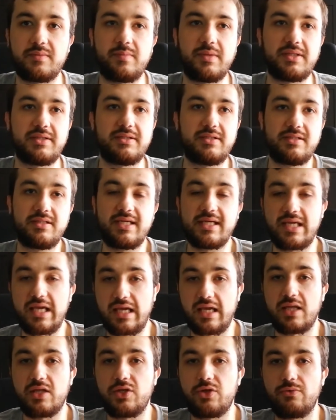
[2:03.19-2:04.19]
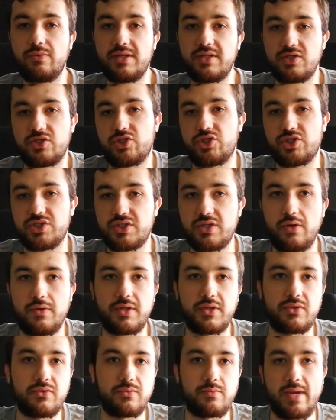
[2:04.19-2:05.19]
but digging into it is just going
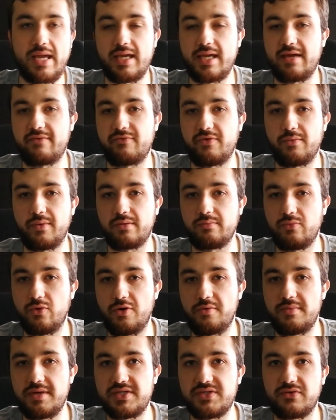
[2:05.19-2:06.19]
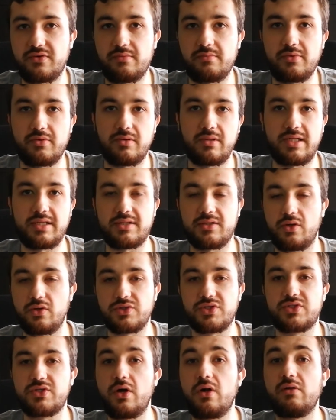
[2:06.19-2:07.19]
to make everyone more miserable and
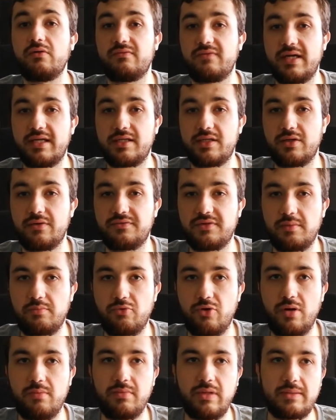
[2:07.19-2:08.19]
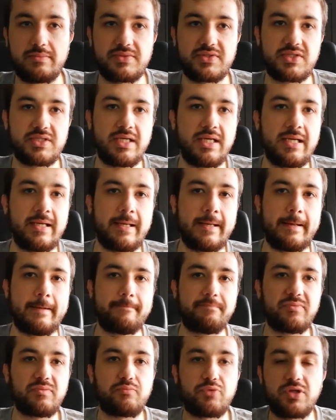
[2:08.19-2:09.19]
not solve any of the problems.
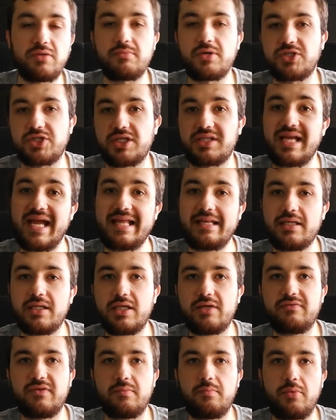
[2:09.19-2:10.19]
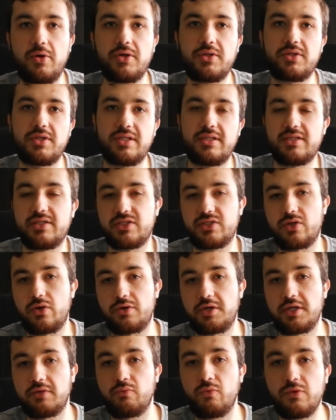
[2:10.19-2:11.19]
Pretty much at any given point in the
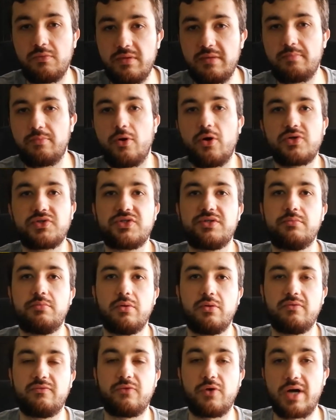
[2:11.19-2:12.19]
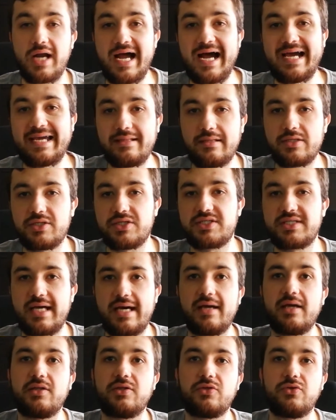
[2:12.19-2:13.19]
story, it would be possible for either
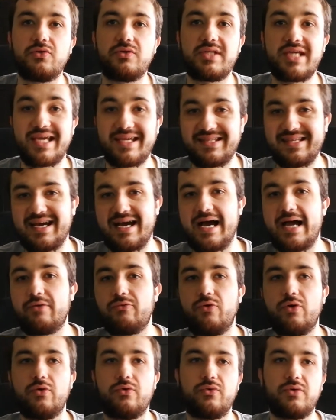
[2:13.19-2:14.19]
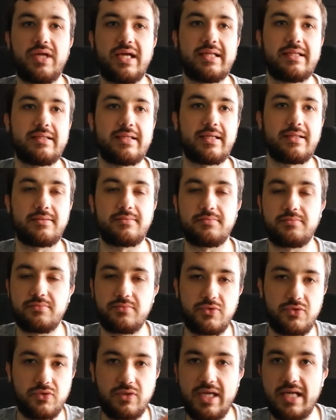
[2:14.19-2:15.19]
side to take the high road and
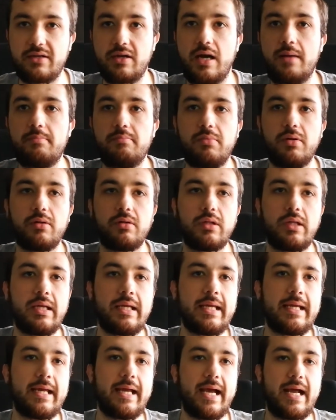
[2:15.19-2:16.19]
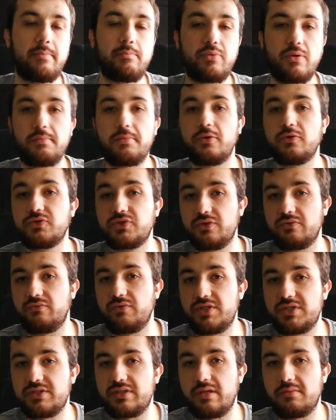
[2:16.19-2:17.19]
to get humble and propose a
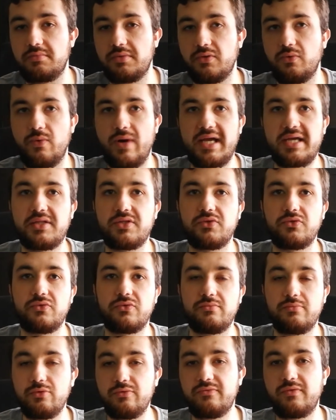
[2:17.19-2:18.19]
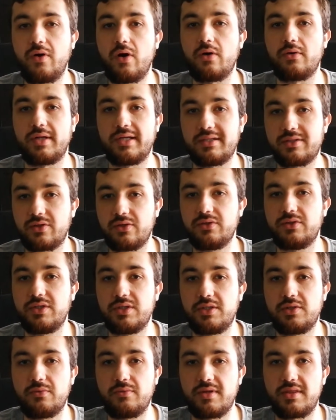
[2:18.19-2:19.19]
reasonable way to move on and
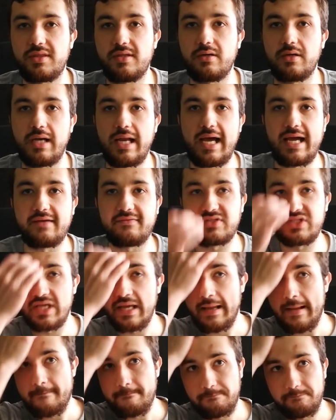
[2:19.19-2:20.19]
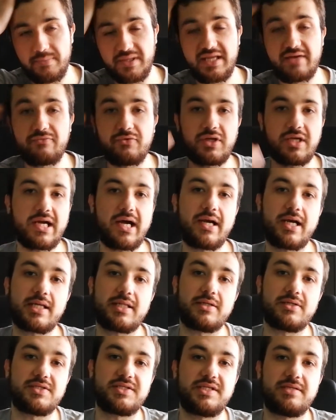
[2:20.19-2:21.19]
continue with their lives. But every
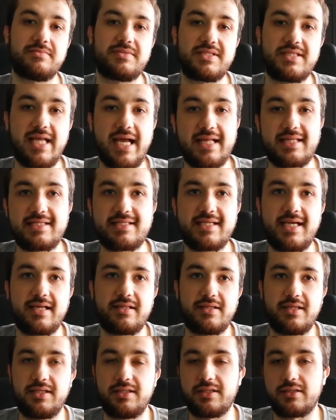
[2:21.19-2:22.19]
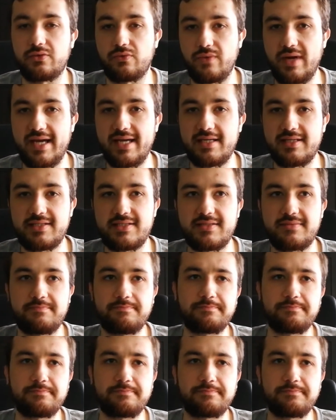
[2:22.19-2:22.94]
character seems dead set in their ways,